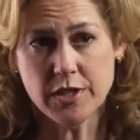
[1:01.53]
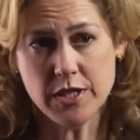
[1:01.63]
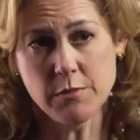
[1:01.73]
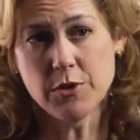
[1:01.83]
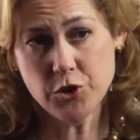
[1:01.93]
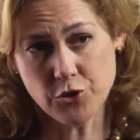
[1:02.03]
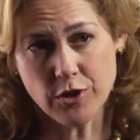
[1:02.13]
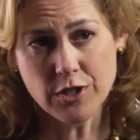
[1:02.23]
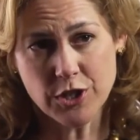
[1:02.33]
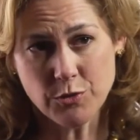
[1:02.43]
a team is
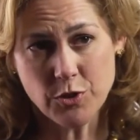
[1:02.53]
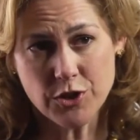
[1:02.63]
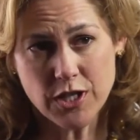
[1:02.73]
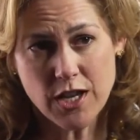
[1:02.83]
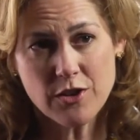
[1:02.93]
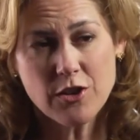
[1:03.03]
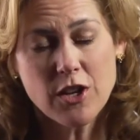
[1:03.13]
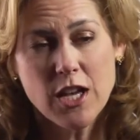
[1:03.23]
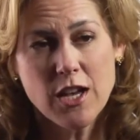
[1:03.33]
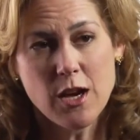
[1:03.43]
struggling to work together,
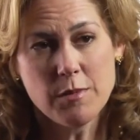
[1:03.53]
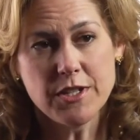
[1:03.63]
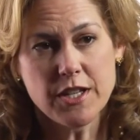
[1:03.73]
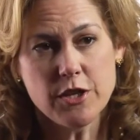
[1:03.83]
is that